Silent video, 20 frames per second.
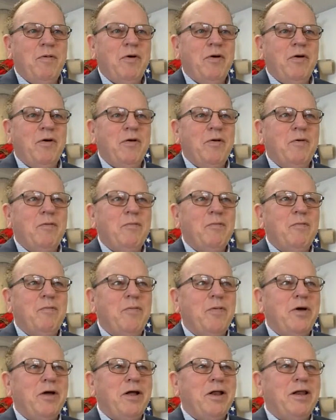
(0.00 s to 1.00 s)

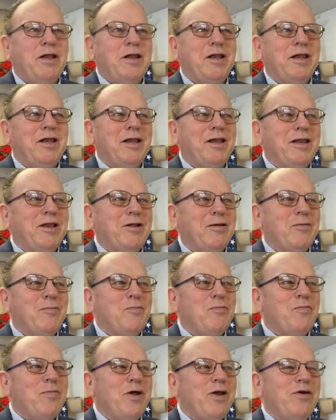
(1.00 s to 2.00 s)

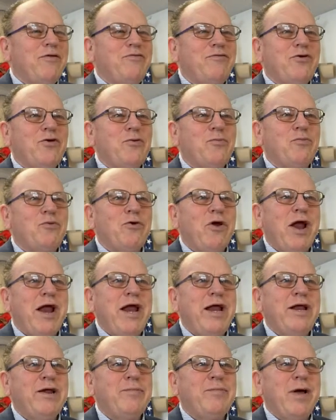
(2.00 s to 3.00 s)
But if you're
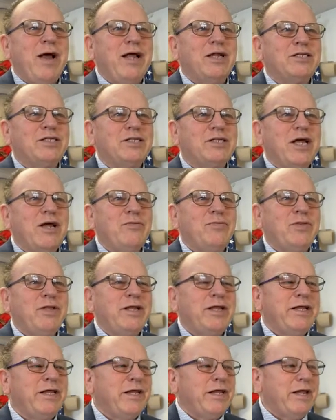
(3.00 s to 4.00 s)
praying about
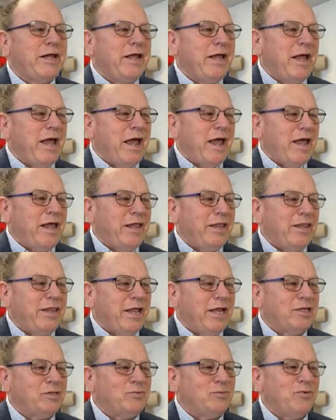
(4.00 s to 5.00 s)
something
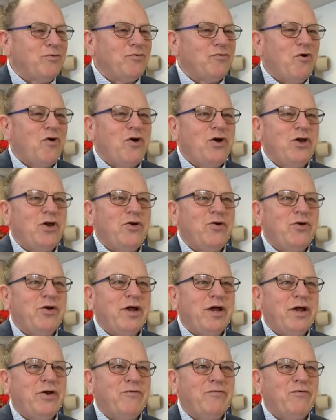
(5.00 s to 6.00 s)
that's before
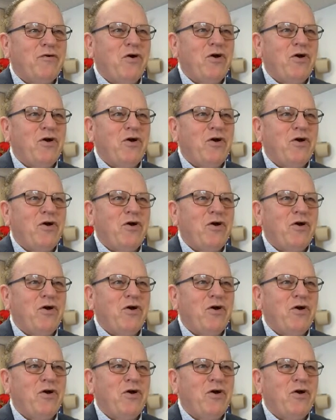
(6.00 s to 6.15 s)
you in a